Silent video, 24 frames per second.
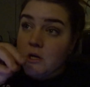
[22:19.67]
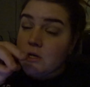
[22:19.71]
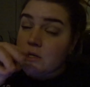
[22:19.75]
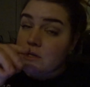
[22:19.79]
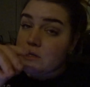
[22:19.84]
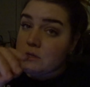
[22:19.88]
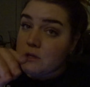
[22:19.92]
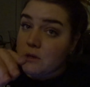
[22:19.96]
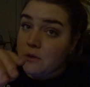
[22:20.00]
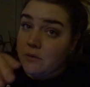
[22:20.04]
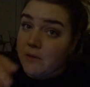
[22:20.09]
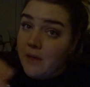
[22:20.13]

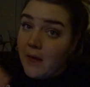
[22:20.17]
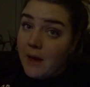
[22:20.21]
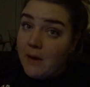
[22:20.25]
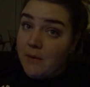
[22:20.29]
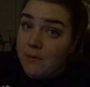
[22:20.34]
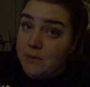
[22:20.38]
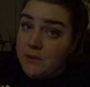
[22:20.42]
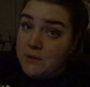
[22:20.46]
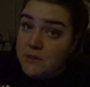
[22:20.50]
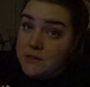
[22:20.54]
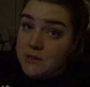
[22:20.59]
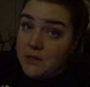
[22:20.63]
So
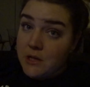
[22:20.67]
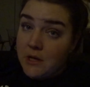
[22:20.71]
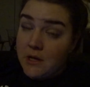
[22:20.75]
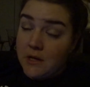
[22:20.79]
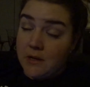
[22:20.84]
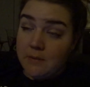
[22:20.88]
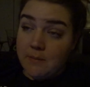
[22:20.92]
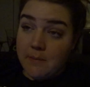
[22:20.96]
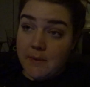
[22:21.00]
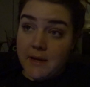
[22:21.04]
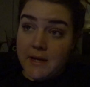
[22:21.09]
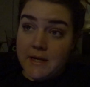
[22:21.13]
that was
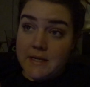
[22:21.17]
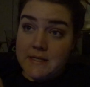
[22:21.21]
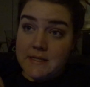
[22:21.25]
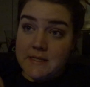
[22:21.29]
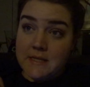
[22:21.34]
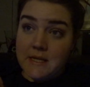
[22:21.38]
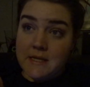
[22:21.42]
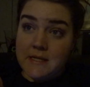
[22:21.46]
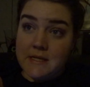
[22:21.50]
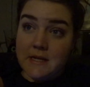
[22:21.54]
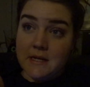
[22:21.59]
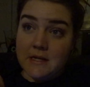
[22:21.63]
good because
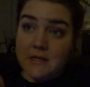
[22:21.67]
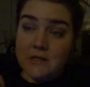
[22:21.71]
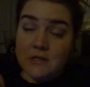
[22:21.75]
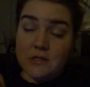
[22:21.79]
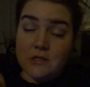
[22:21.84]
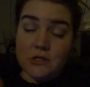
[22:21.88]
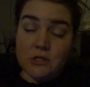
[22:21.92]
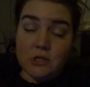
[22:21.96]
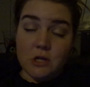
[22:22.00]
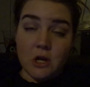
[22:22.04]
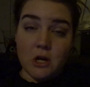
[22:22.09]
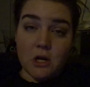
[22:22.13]
they didn't
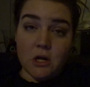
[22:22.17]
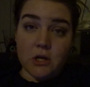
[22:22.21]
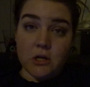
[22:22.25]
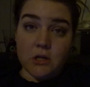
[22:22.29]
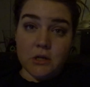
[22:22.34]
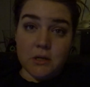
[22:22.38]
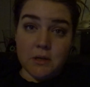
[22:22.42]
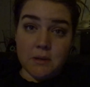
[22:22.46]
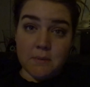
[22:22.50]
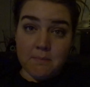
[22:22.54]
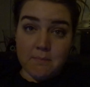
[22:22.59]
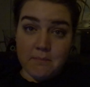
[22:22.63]
start
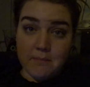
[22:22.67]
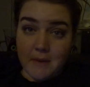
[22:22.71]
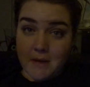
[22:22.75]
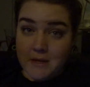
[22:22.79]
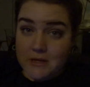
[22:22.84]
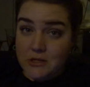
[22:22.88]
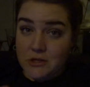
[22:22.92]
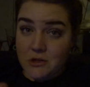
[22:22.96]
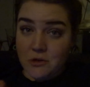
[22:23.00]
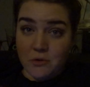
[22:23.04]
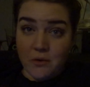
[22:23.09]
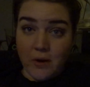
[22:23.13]

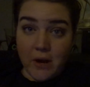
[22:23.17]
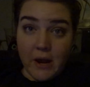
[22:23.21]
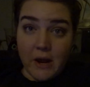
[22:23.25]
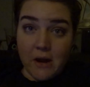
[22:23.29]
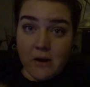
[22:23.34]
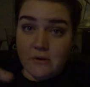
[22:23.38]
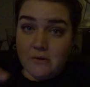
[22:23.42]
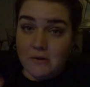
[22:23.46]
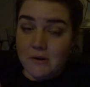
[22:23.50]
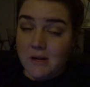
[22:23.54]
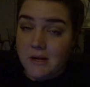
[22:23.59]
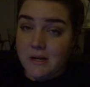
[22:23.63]
messing
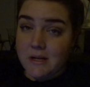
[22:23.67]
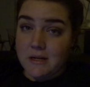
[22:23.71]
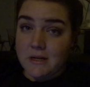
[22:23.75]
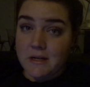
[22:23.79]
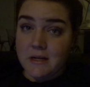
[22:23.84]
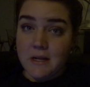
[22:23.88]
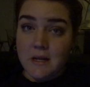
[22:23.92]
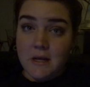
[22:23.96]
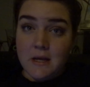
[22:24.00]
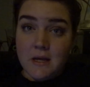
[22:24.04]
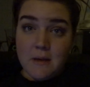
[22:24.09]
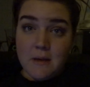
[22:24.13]
around and
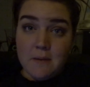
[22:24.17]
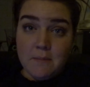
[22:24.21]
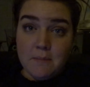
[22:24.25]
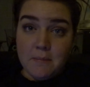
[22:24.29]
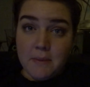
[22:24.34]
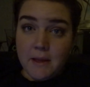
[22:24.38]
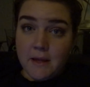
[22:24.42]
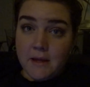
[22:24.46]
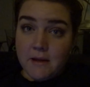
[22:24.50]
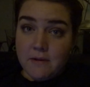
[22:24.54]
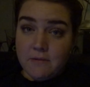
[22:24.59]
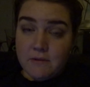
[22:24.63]

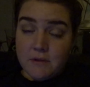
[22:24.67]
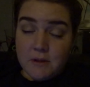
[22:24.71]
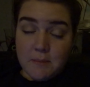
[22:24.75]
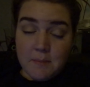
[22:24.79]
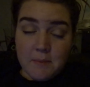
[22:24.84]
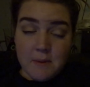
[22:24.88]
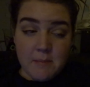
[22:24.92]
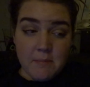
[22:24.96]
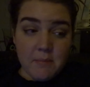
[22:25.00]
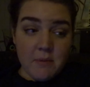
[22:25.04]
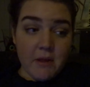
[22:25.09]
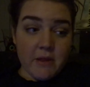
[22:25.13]
playing with the
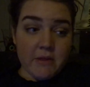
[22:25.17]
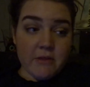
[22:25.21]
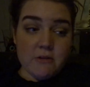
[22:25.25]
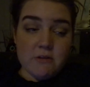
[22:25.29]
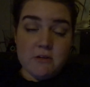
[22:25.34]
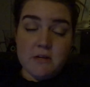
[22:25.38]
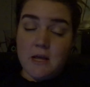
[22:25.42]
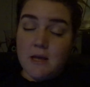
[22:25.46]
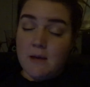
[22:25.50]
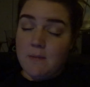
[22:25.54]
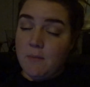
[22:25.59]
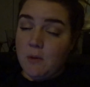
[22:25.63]
people at their
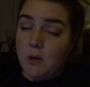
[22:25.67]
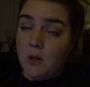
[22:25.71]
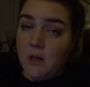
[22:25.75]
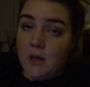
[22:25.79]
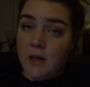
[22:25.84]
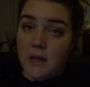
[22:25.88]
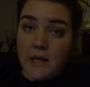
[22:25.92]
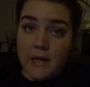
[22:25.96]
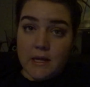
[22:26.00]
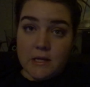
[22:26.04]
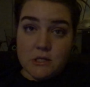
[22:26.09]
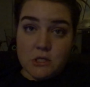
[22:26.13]

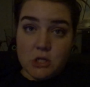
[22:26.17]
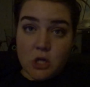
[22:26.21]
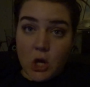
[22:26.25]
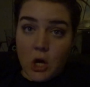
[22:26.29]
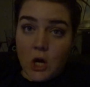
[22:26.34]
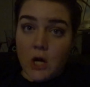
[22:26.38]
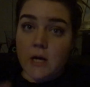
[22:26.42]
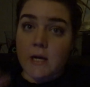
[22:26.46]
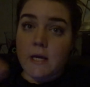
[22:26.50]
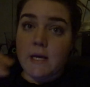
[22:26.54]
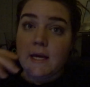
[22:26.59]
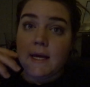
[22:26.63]
table and
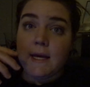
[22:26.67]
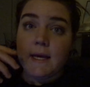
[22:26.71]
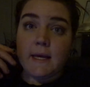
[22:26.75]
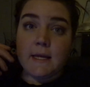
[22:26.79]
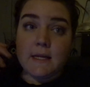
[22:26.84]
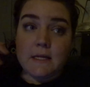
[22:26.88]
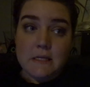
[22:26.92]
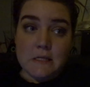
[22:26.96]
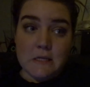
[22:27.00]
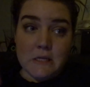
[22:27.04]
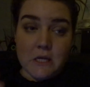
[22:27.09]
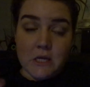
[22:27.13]
talking
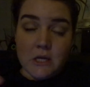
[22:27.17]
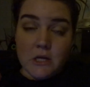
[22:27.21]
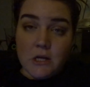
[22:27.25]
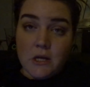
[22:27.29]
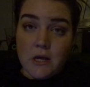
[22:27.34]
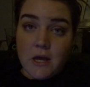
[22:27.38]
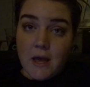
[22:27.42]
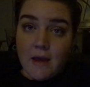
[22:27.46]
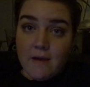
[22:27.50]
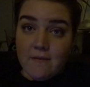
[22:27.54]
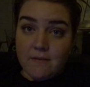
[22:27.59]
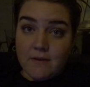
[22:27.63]
and
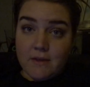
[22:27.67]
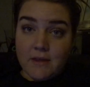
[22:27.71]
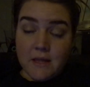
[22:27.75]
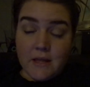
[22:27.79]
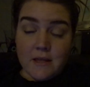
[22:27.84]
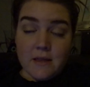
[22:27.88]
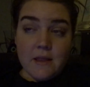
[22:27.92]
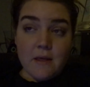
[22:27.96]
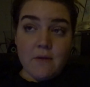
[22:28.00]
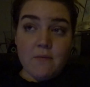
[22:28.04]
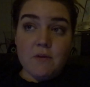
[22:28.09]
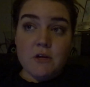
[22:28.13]

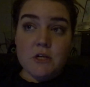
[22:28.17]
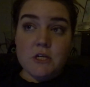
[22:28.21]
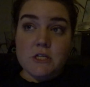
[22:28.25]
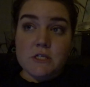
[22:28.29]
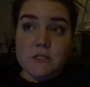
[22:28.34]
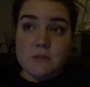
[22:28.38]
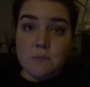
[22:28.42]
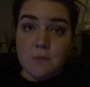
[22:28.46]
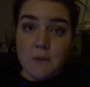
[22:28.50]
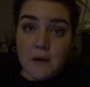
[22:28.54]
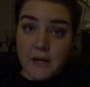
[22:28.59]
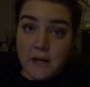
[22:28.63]
everything. They were
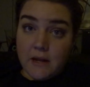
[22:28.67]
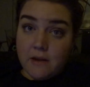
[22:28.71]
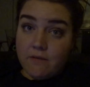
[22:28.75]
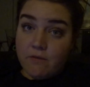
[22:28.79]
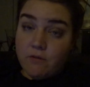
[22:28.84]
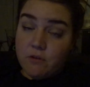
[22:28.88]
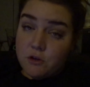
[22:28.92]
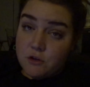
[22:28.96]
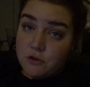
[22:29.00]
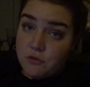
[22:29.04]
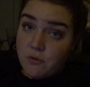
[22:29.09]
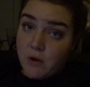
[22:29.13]
just waiting
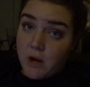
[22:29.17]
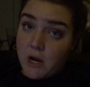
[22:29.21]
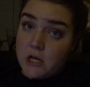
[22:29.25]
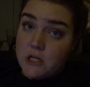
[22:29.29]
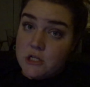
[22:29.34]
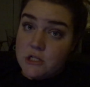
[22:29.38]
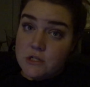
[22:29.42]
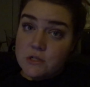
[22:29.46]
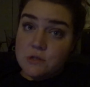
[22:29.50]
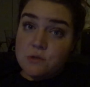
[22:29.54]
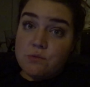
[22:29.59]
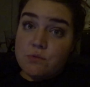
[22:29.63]
for
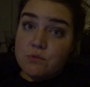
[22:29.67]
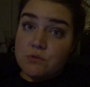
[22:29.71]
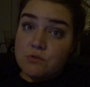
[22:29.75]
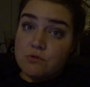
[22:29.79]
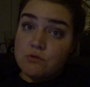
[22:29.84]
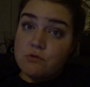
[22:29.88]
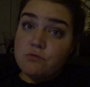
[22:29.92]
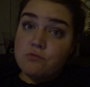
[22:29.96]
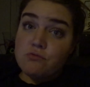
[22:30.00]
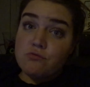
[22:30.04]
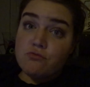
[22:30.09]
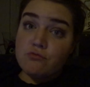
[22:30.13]
directions, which
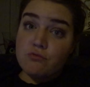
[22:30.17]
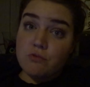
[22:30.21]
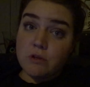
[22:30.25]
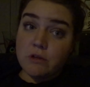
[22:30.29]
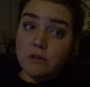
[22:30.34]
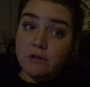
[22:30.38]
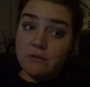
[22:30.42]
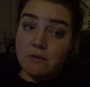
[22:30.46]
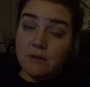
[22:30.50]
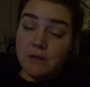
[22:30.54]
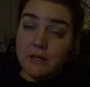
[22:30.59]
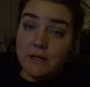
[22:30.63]
was
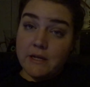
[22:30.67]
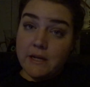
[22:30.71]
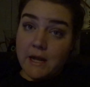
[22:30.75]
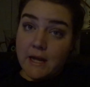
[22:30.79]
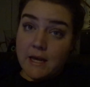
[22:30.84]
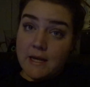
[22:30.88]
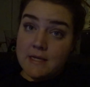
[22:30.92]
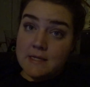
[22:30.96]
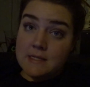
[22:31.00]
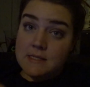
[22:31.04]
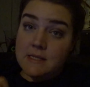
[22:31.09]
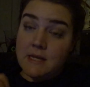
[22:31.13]
really, really
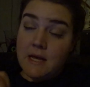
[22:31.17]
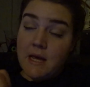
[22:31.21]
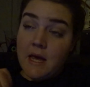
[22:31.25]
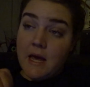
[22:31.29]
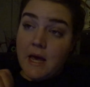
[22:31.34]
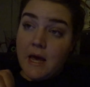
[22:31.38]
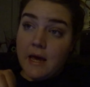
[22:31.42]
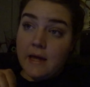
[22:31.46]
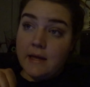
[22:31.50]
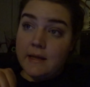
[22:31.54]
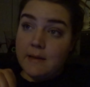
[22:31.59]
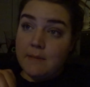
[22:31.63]
nice.
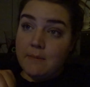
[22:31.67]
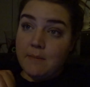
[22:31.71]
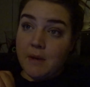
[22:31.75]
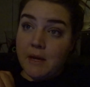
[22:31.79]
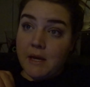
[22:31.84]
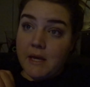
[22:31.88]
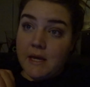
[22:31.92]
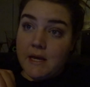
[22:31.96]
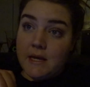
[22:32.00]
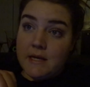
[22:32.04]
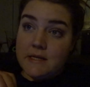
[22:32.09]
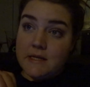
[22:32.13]
And then my
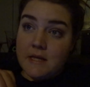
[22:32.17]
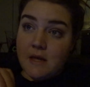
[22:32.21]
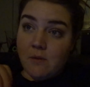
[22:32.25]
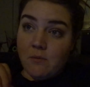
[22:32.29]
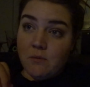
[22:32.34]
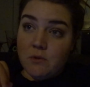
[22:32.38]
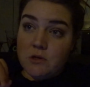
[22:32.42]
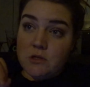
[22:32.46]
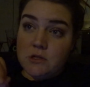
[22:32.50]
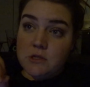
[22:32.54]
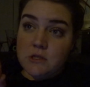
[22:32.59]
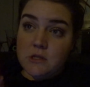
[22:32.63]
kids that
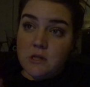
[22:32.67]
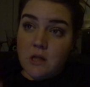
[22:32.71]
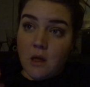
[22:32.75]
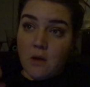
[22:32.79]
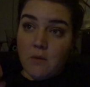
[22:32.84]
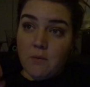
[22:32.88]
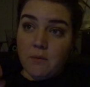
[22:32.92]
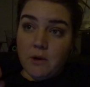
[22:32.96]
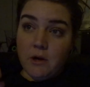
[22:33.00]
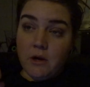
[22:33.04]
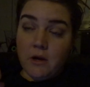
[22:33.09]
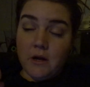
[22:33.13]
were
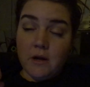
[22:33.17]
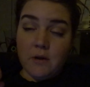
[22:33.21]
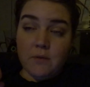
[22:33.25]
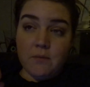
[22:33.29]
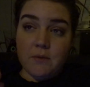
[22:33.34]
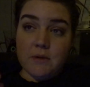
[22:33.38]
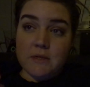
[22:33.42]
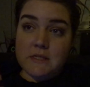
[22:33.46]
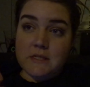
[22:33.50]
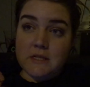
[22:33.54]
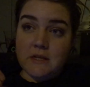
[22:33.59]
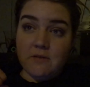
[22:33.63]
slower, it
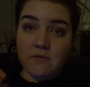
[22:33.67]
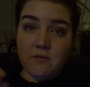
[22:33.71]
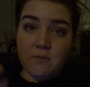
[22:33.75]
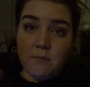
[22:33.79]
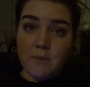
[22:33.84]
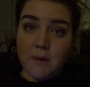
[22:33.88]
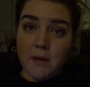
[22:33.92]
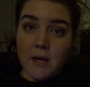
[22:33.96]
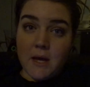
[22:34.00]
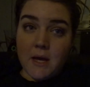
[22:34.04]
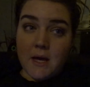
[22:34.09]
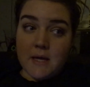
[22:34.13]
wasn't even
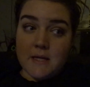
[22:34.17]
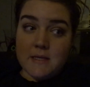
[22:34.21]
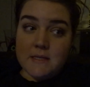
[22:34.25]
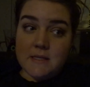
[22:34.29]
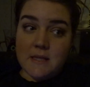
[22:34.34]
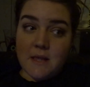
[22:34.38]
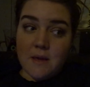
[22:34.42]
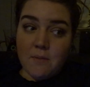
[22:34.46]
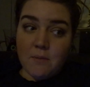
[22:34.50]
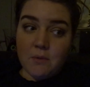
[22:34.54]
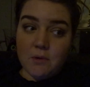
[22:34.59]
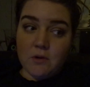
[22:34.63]
because
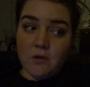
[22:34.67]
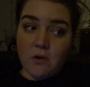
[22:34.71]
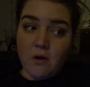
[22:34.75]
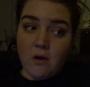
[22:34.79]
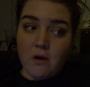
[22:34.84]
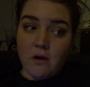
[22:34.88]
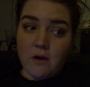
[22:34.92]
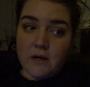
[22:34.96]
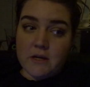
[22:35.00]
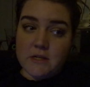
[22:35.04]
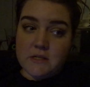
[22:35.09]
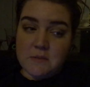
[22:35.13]
they were
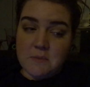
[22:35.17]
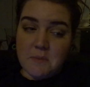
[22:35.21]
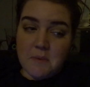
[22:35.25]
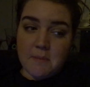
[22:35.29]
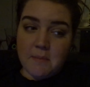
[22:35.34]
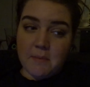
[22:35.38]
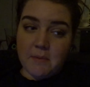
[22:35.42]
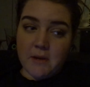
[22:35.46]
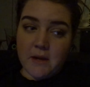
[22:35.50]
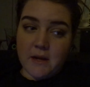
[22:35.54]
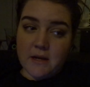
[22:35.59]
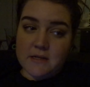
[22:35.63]
talking to
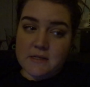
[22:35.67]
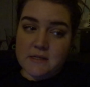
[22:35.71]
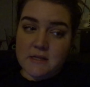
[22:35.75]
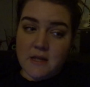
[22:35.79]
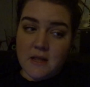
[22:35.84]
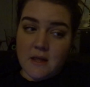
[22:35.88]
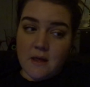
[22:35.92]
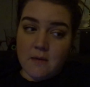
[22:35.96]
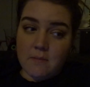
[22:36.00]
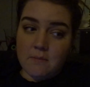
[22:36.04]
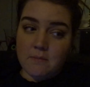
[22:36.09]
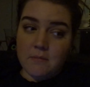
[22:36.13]
people next to
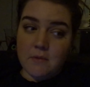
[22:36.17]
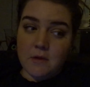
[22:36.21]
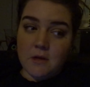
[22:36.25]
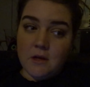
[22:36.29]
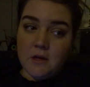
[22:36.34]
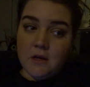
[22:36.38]
them.